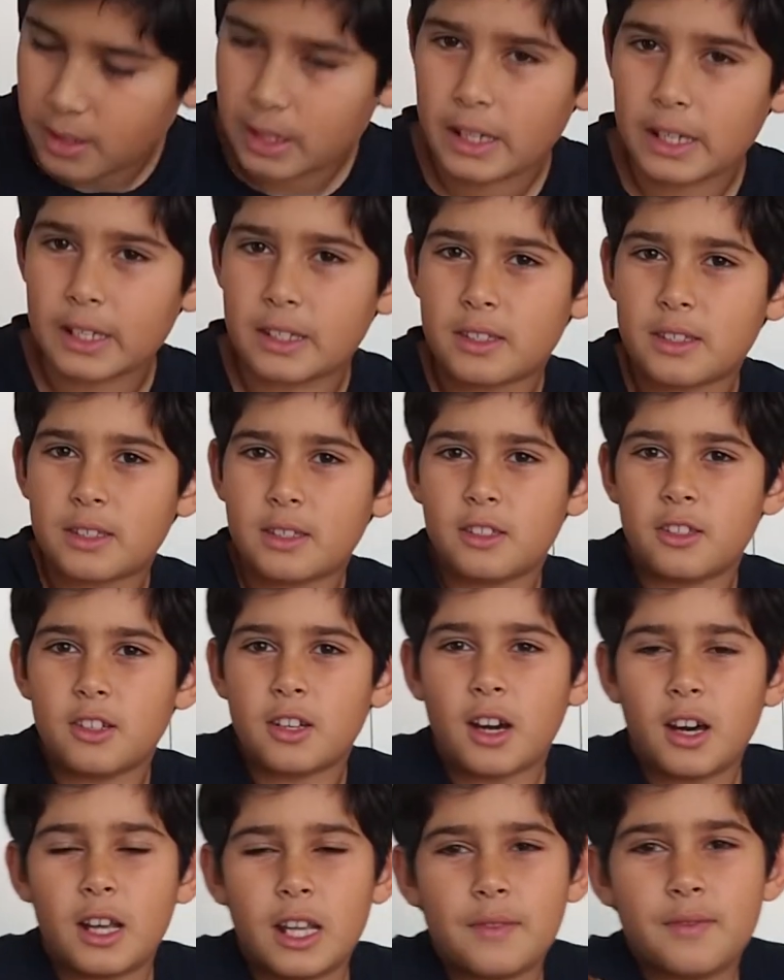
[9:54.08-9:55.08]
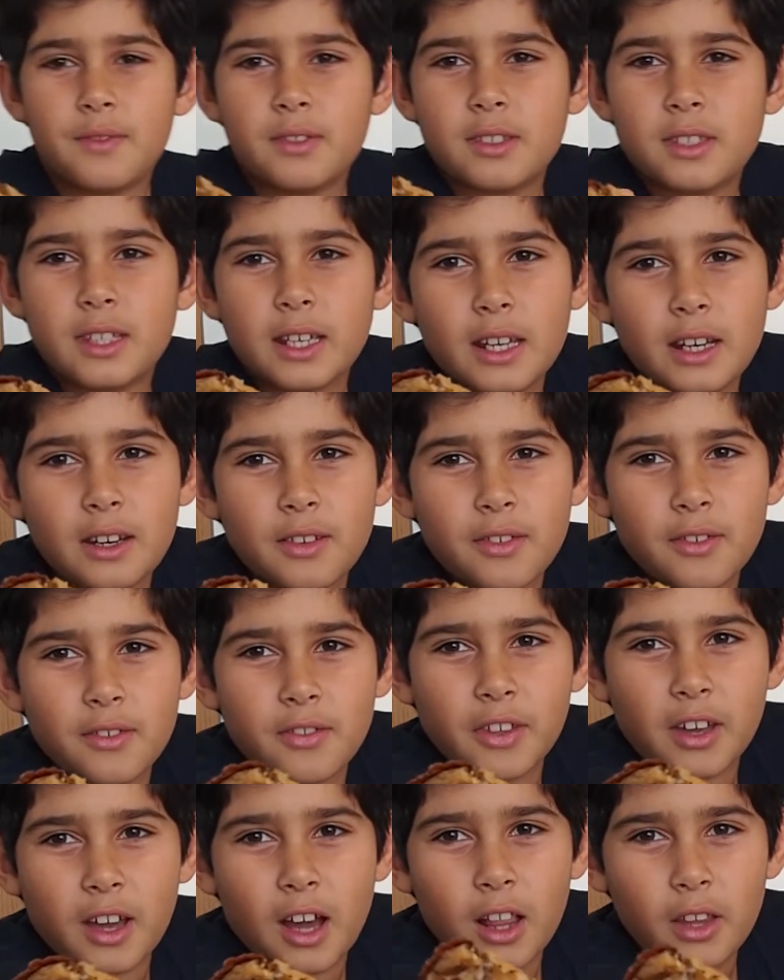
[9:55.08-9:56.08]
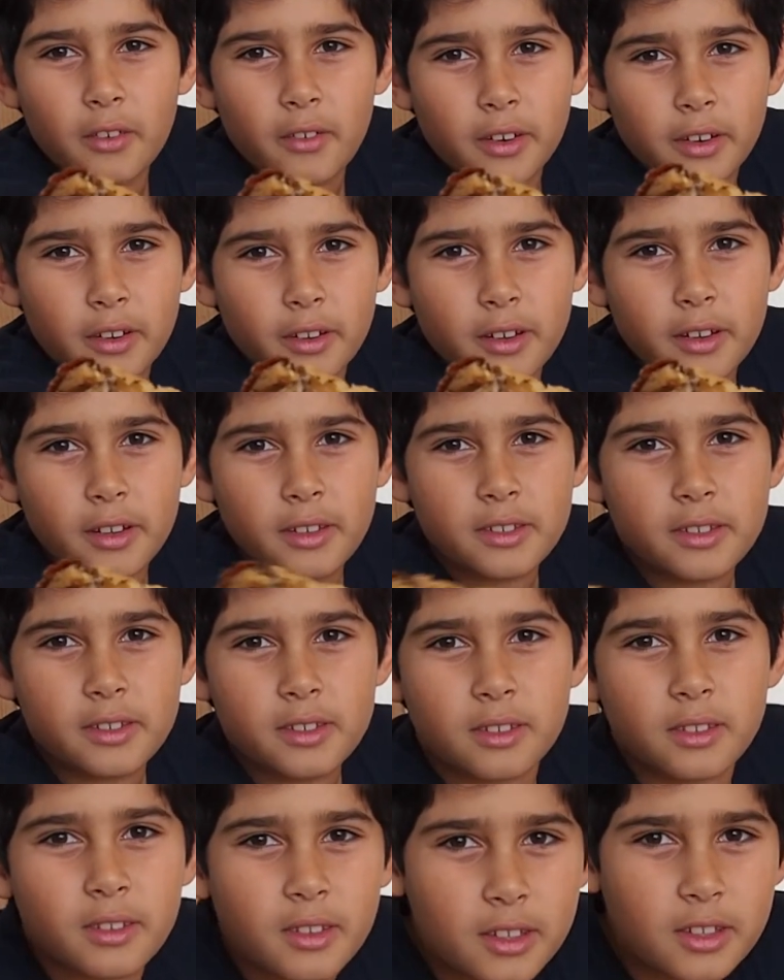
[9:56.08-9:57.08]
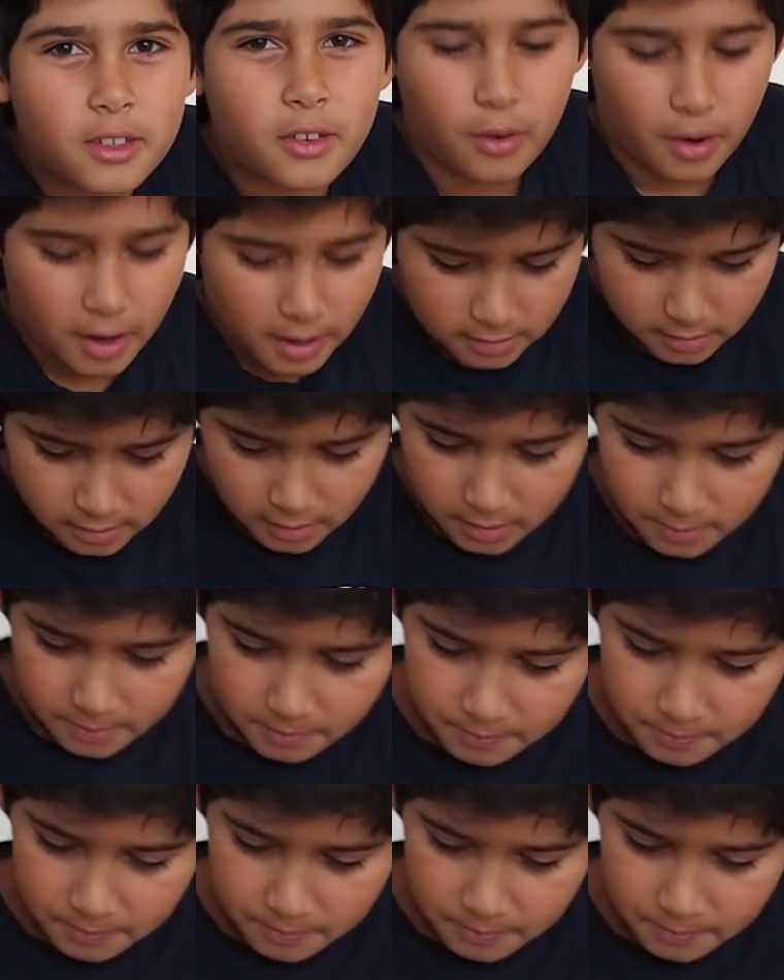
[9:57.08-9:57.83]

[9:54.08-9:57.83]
It's you can't even see any of the colour in it. It's crazy.